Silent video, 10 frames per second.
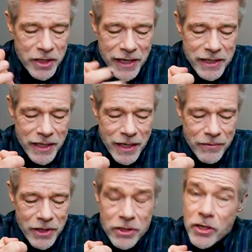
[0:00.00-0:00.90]
that
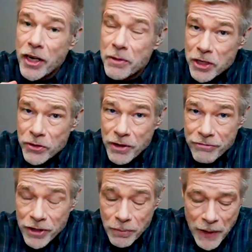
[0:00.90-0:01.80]
the documentary
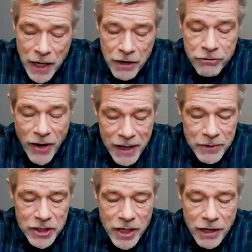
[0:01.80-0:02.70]
film
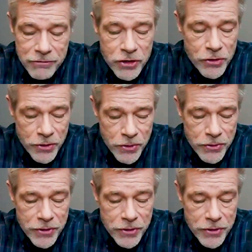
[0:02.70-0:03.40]
Fragments of Truth